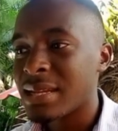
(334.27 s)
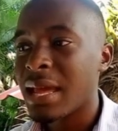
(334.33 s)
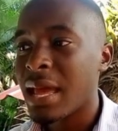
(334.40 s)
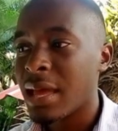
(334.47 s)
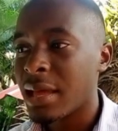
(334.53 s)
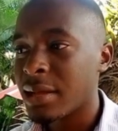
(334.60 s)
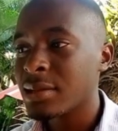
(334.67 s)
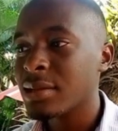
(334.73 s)

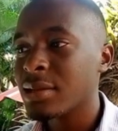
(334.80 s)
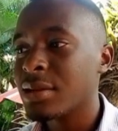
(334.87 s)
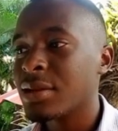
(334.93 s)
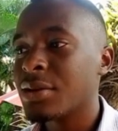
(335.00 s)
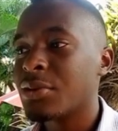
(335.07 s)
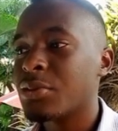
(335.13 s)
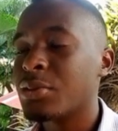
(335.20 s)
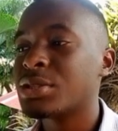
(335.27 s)
L,
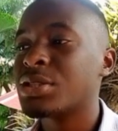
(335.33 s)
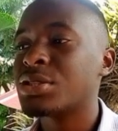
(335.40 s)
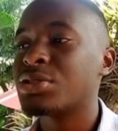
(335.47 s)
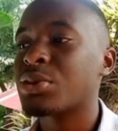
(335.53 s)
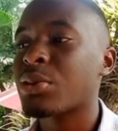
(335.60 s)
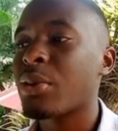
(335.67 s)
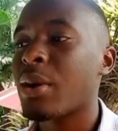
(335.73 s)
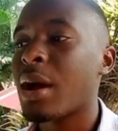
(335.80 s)
which is
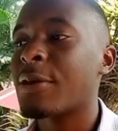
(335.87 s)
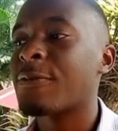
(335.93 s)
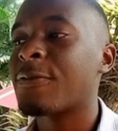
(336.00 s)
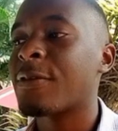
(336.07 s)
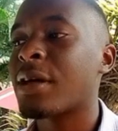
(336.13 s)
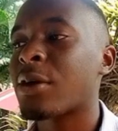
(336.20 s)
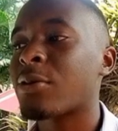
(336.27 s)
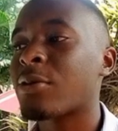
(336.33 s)
required
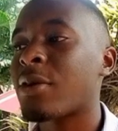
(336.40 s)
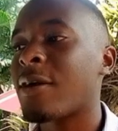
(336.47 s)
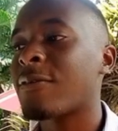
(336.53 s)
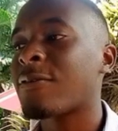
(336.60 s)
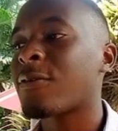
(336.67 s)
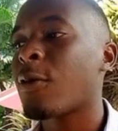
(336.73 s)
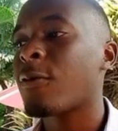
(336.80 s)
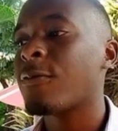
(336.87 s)
for the
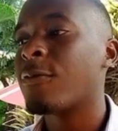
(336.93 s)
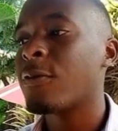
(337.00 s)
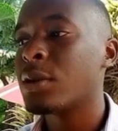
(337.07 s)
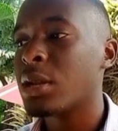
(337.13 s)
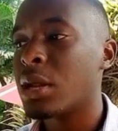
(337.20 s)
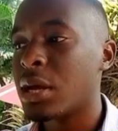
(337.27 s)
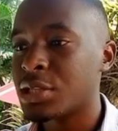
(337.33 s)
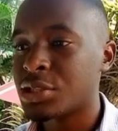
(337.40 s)
graph
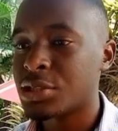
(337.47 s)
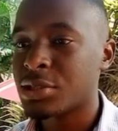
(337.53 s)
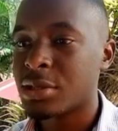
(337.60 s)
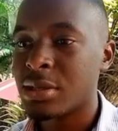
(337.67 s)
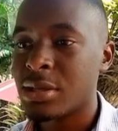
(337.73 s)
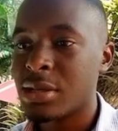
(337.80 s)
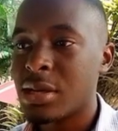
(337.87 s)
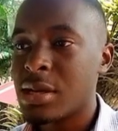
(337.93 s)
convolution.
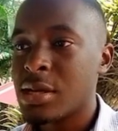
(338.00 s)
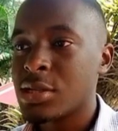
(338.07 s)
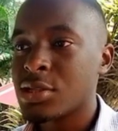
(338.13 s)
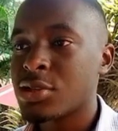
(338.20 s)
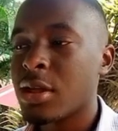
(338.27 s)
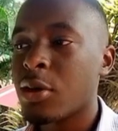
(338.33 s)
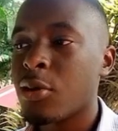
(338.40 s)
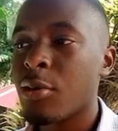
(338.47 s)

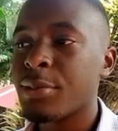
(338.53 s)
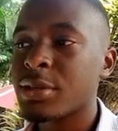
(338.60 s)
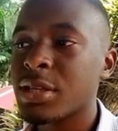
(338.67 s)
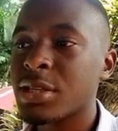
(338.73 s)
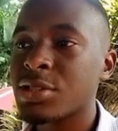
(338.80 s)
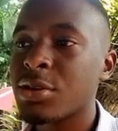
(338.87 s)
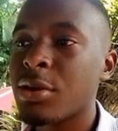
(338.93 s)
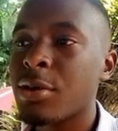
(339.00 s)
So the
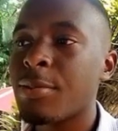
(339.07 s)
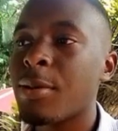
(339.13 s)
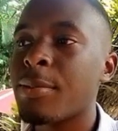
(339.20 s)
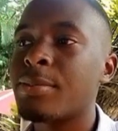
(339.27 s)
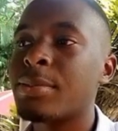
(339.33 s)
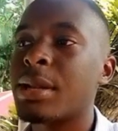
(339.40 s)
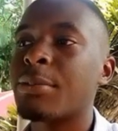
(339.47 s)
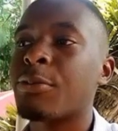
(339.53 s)
computational
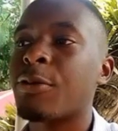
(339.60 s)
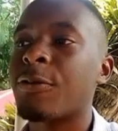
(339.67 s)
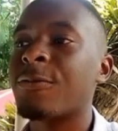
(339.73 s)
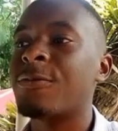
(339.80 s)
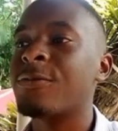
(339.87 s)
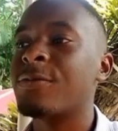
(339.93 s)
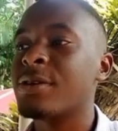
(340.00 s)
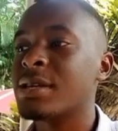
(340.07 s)
problem of
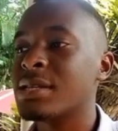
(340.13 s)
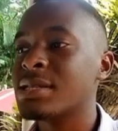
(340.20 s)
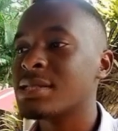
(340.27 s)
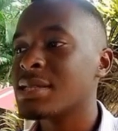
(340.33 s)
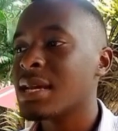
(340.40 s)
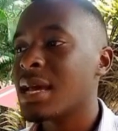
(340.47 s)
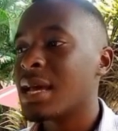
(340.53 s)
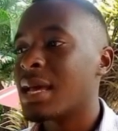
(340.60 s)

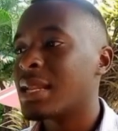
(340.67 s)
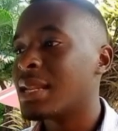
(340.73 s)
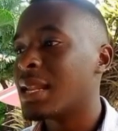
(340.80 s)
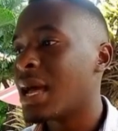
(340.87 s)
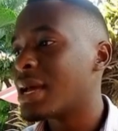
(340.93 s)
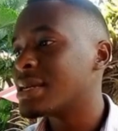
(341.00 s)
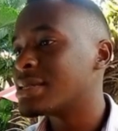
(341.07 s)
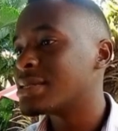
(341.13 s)
this
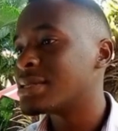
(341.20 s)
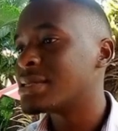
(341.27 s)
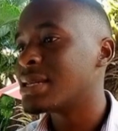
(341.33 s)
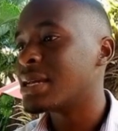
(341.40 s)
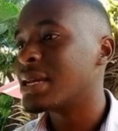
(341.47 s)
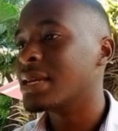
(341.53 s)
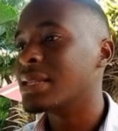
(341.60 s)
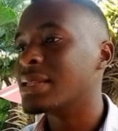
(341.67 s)
lies
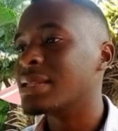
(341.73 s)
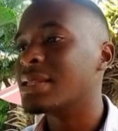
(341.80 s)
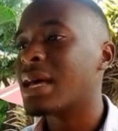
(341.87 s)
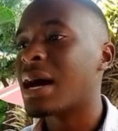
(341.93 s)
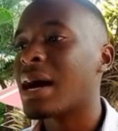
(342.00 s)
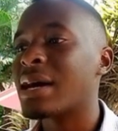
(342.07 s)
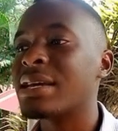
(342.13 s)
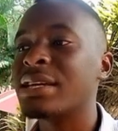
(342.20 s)
in
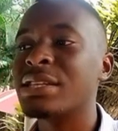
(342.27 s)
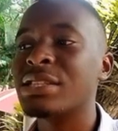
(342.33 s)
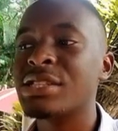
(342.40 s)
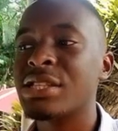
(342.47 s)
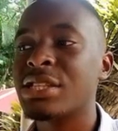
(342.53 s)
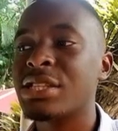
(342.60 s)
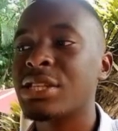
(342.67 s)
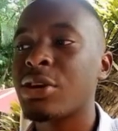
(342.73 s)
the
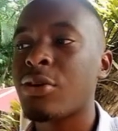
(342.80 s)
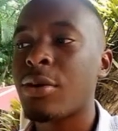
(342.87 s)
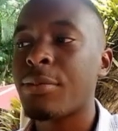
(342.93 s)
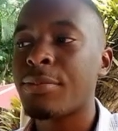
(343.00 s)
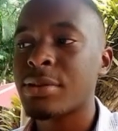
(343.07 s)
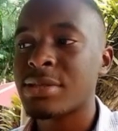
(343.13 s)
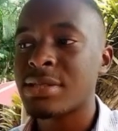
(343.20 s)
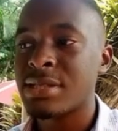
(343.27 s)
engine
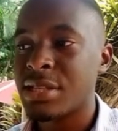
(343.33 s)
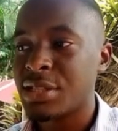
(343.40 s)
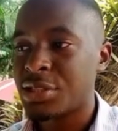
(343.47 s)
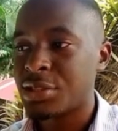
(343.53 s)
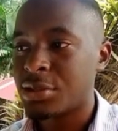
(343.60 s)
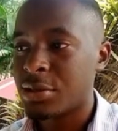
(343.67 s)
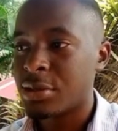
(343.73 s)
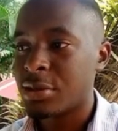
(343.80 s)

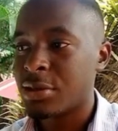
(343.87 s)
decomposition